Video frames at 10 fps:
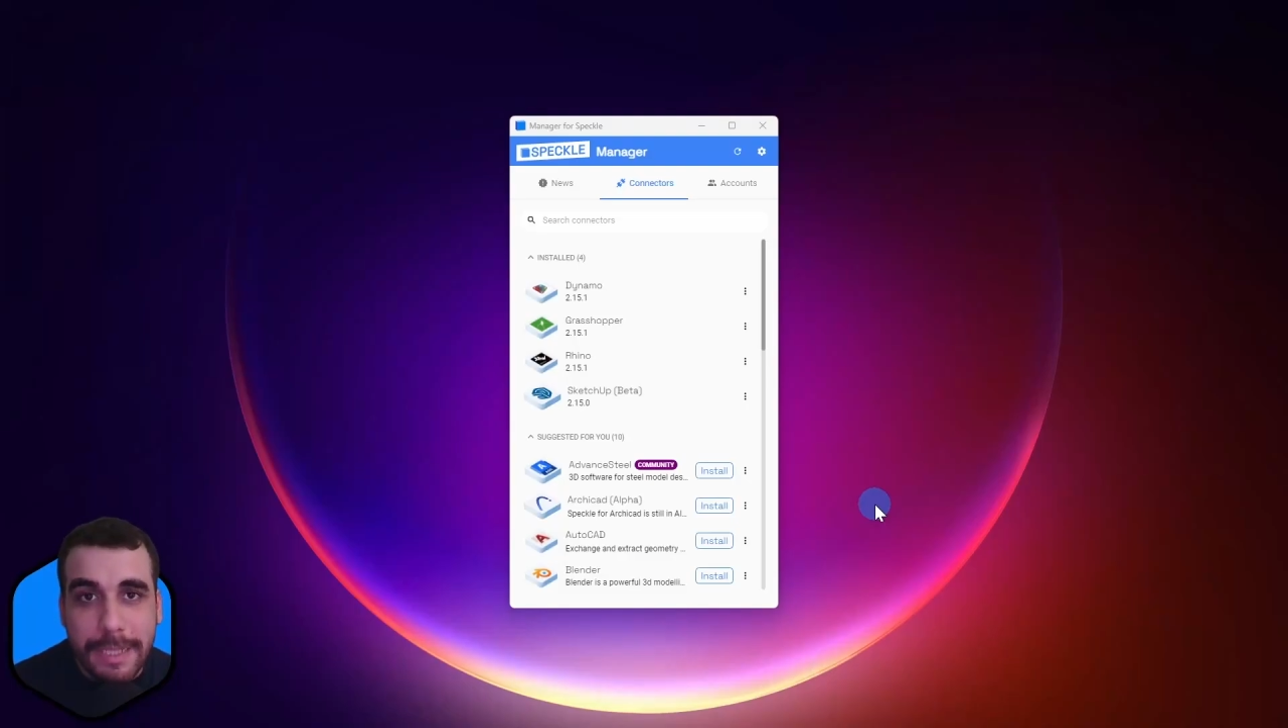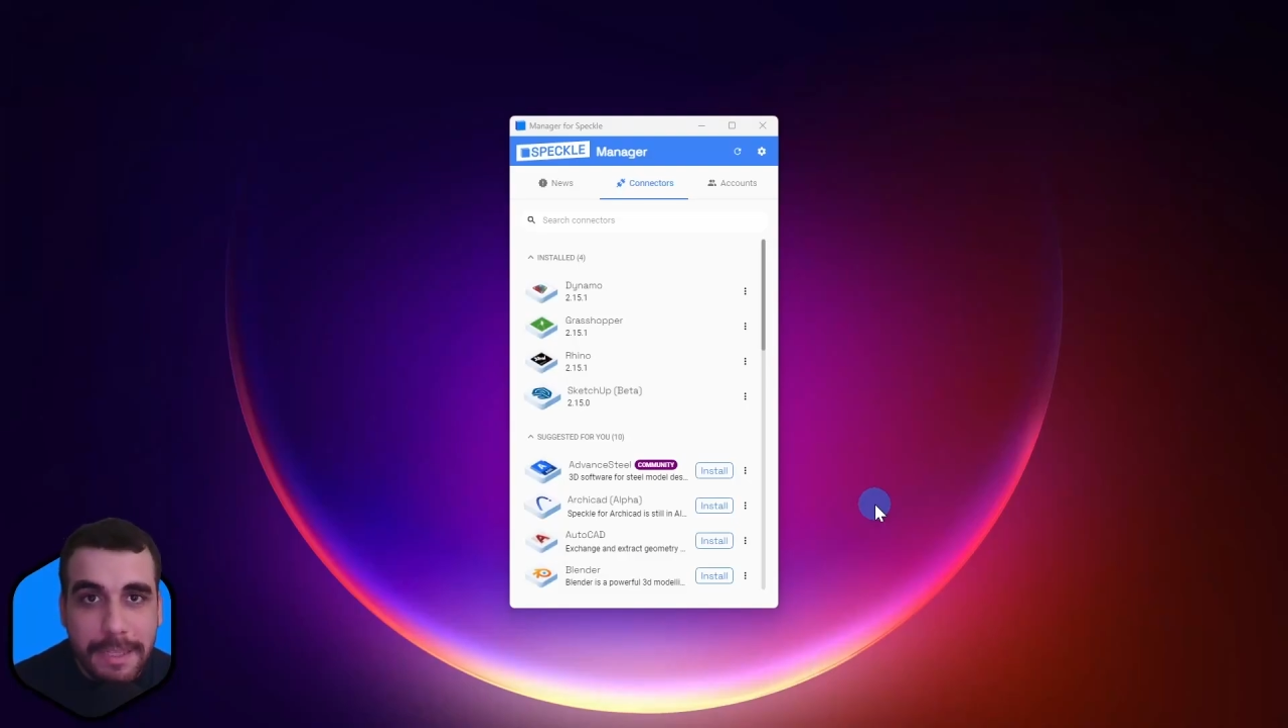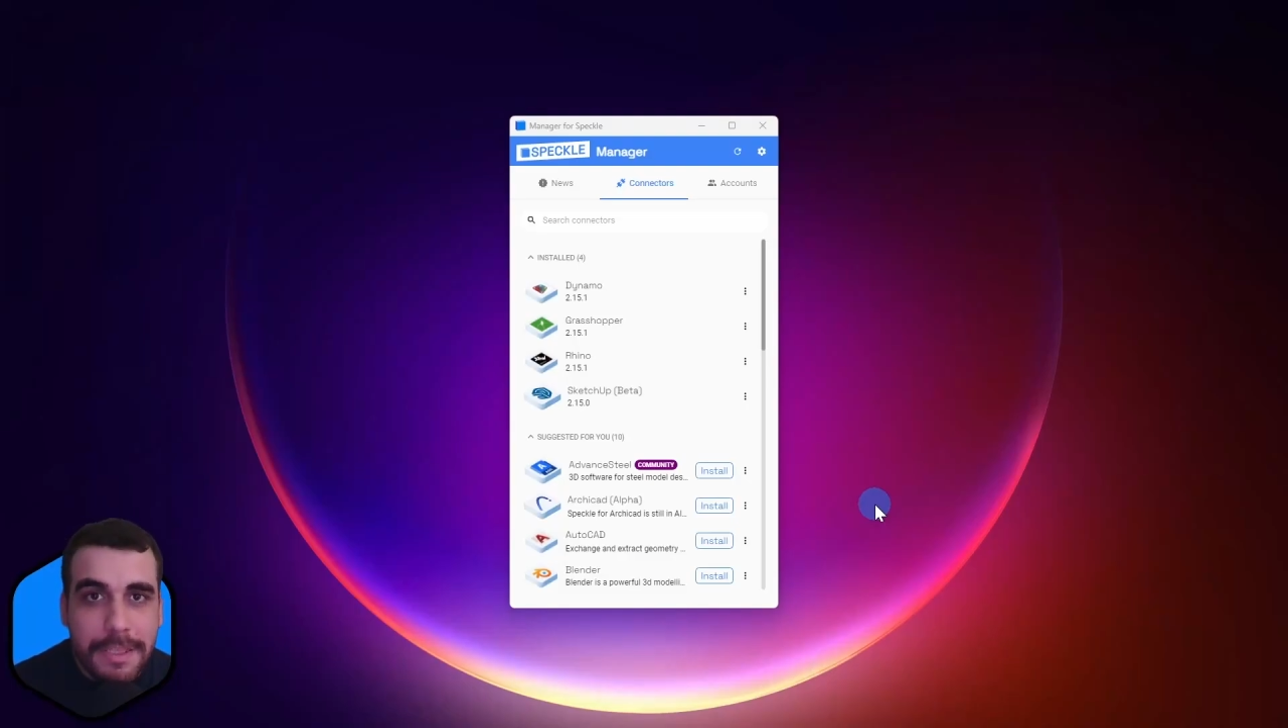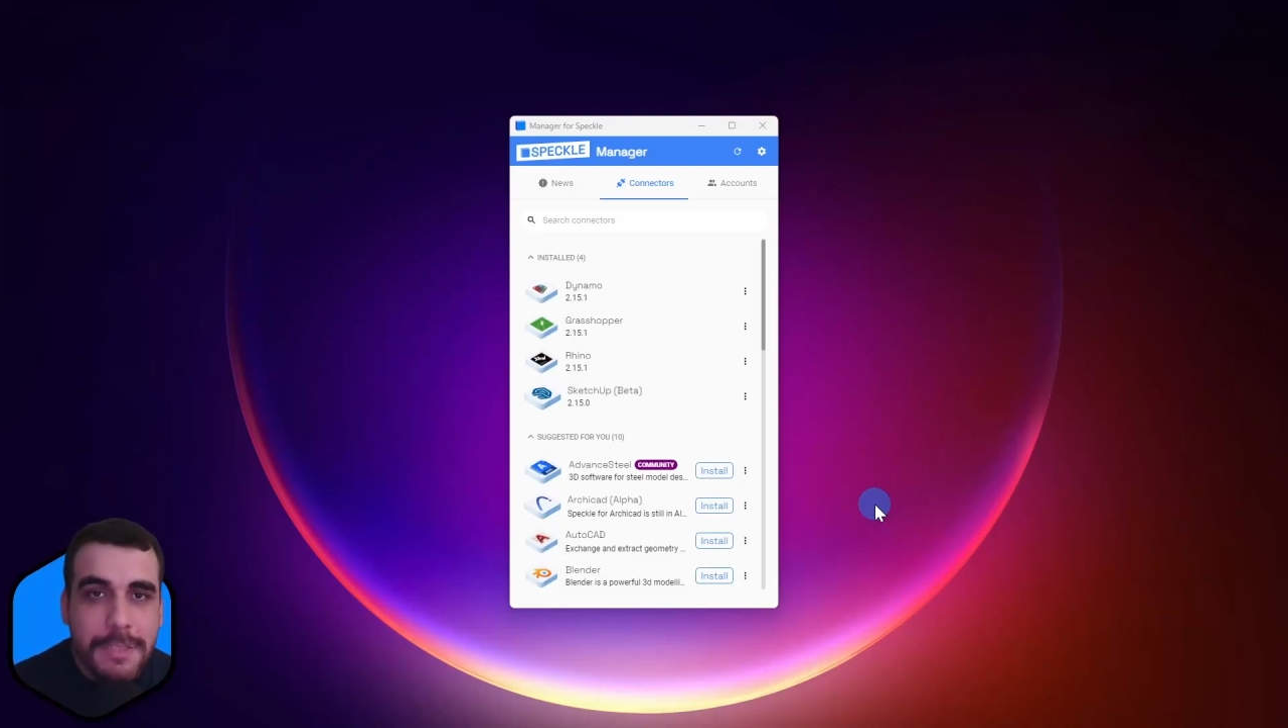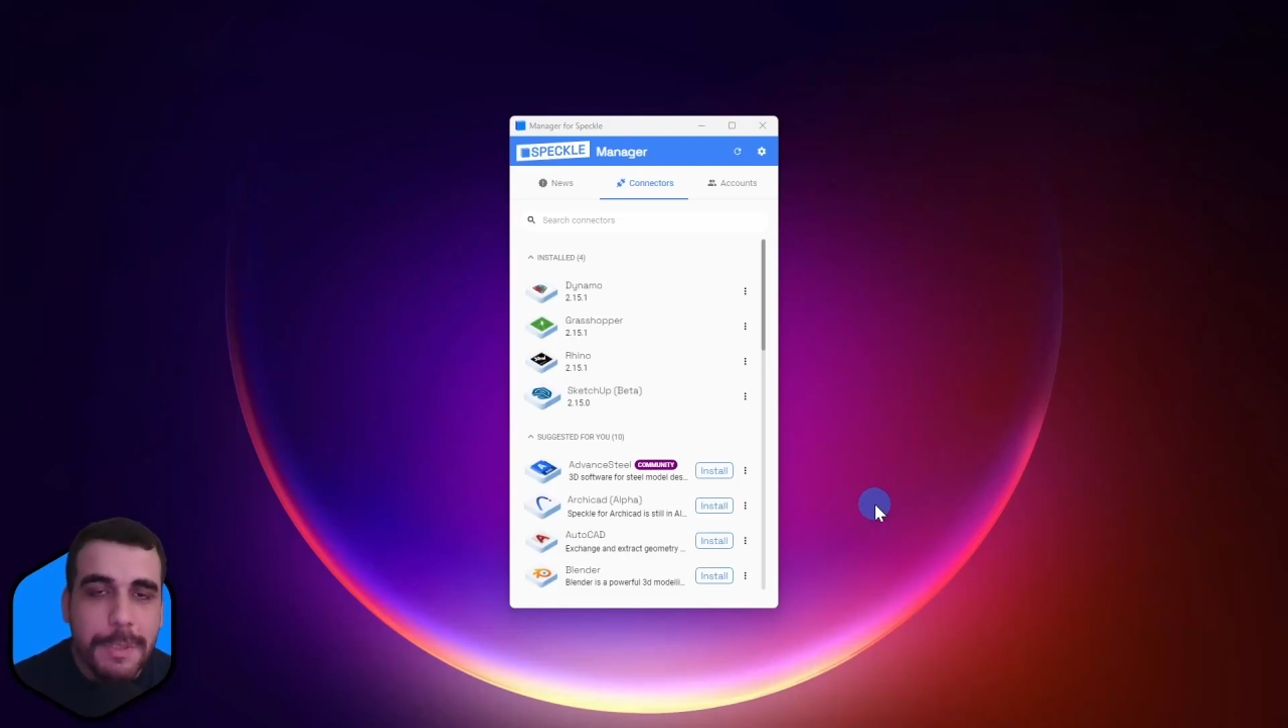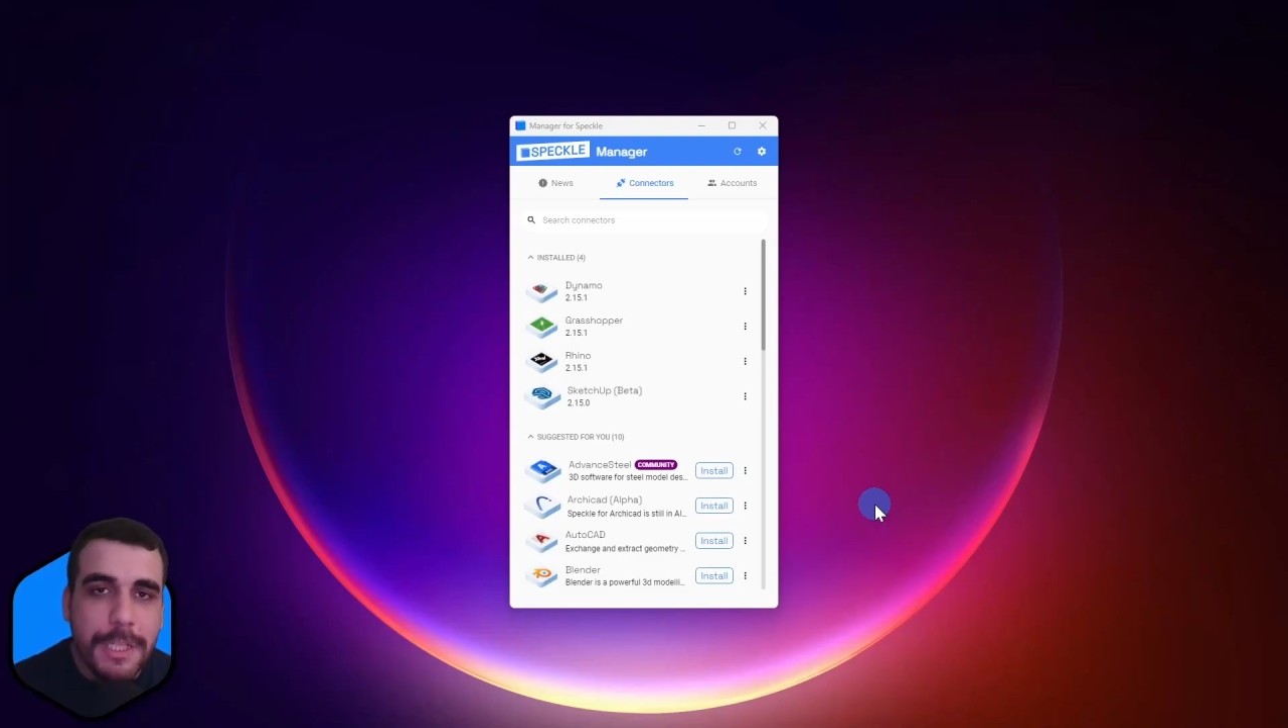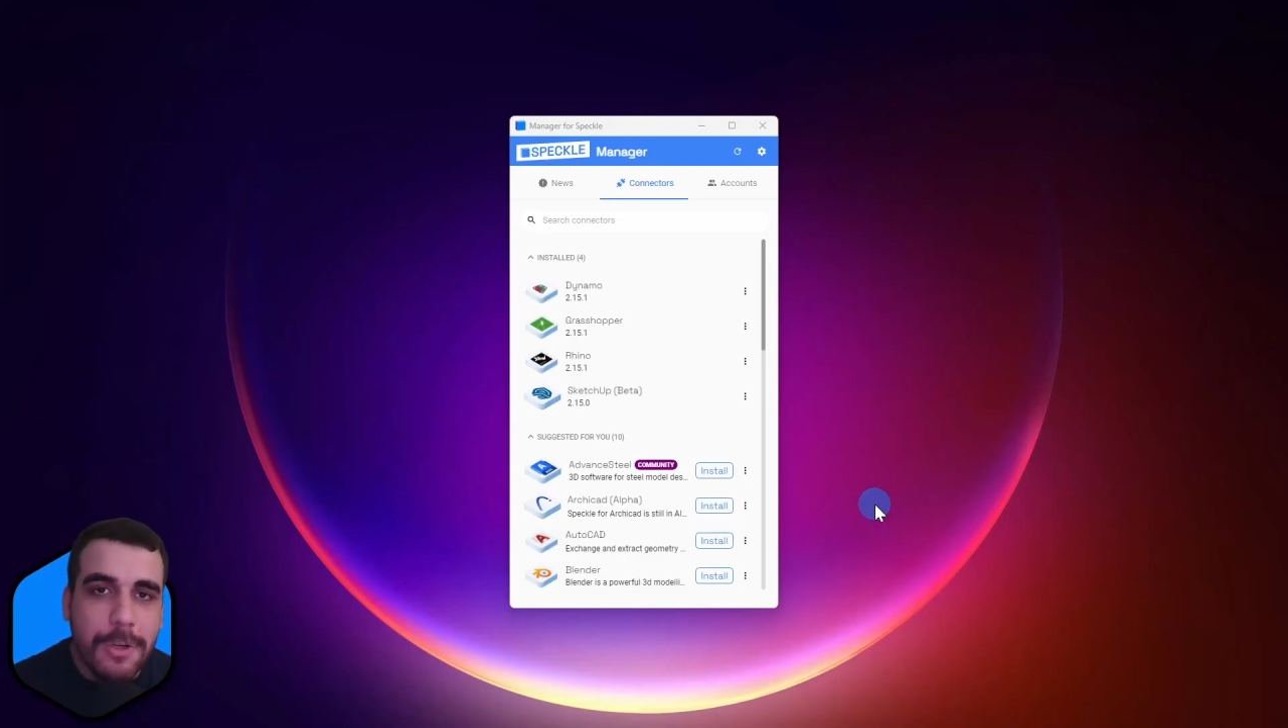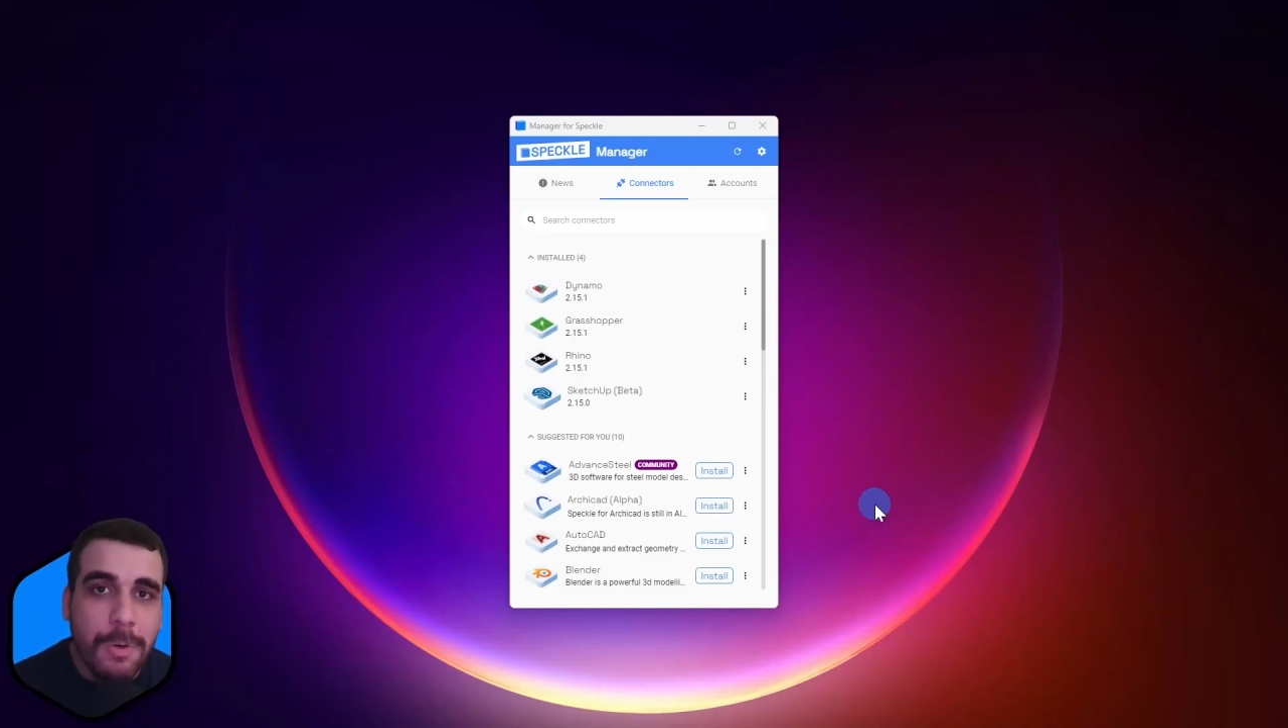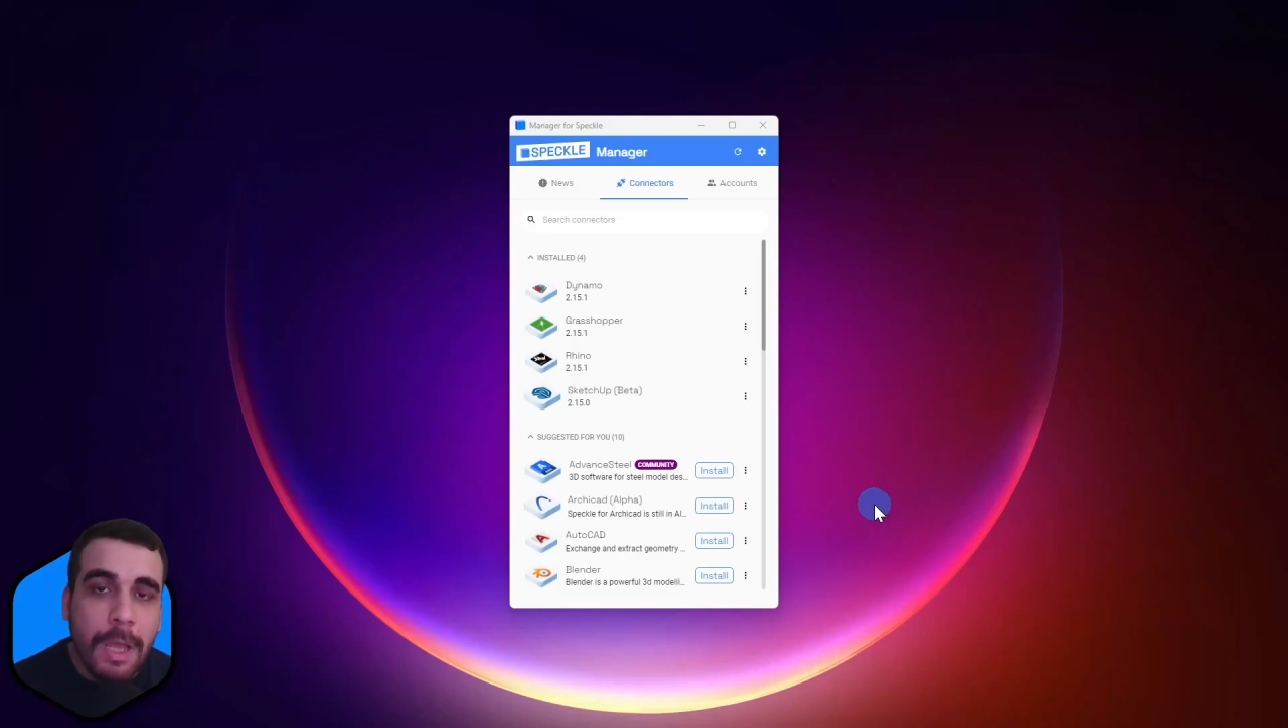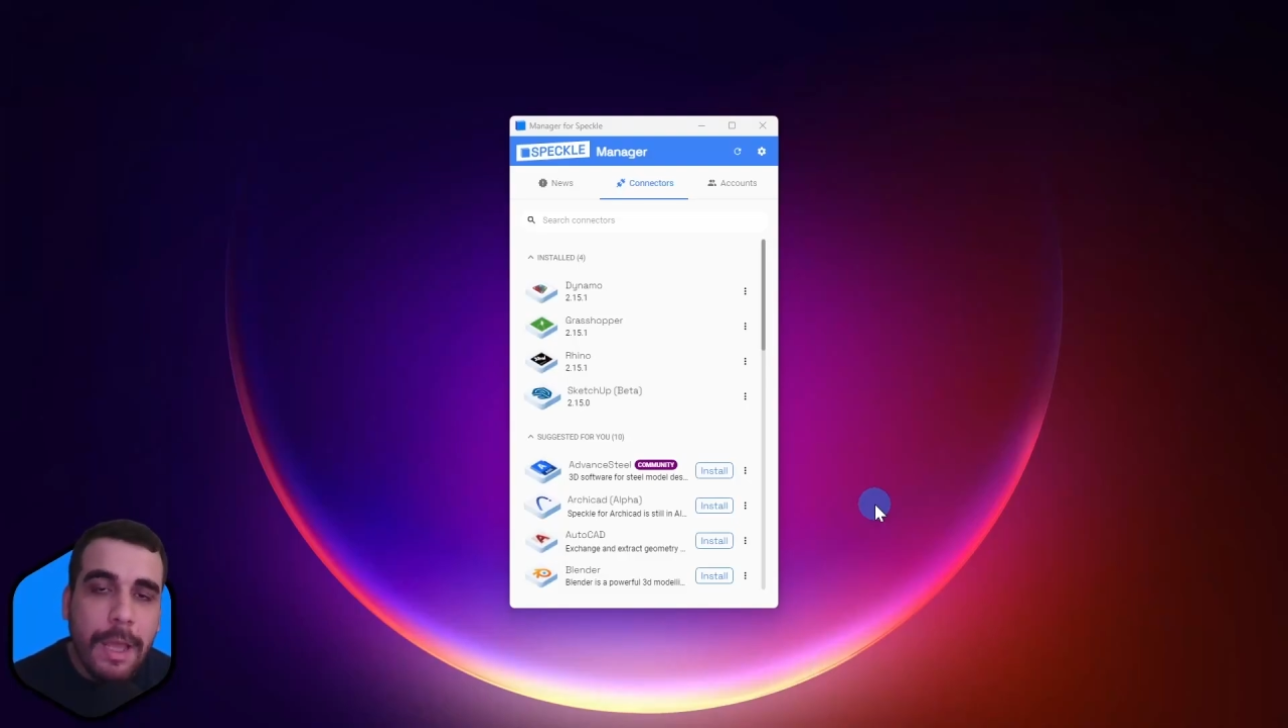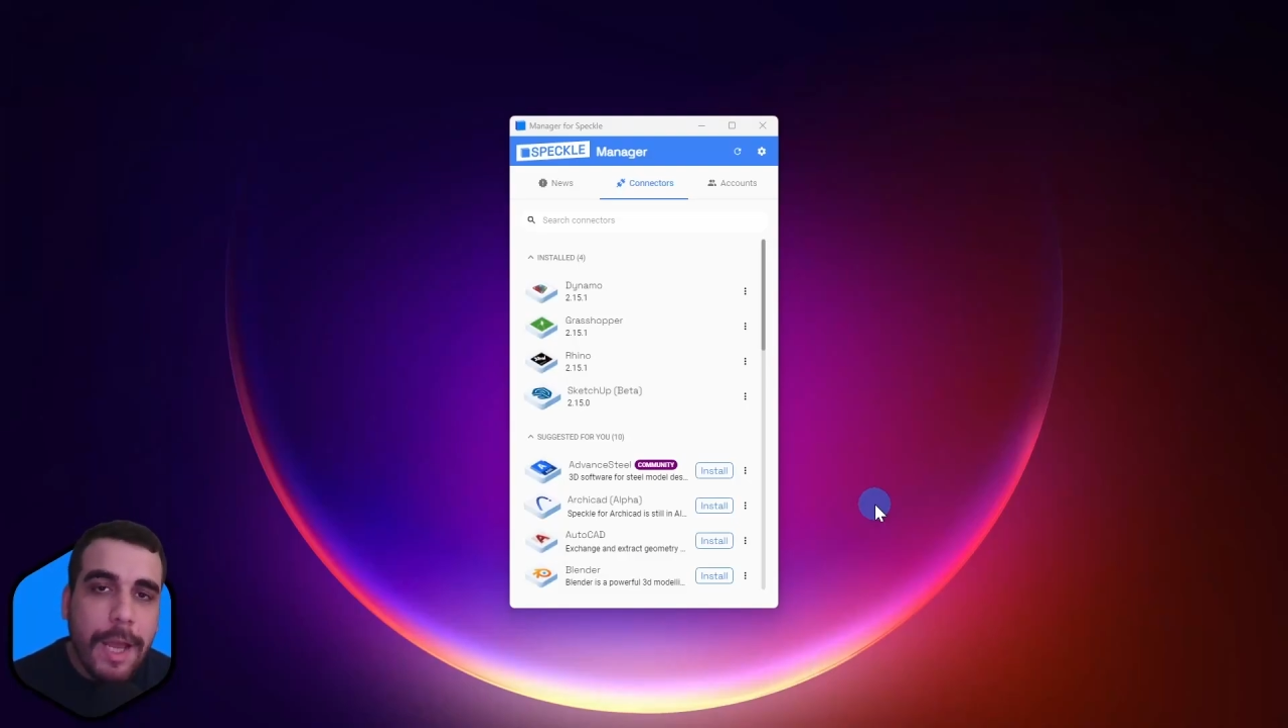and in this video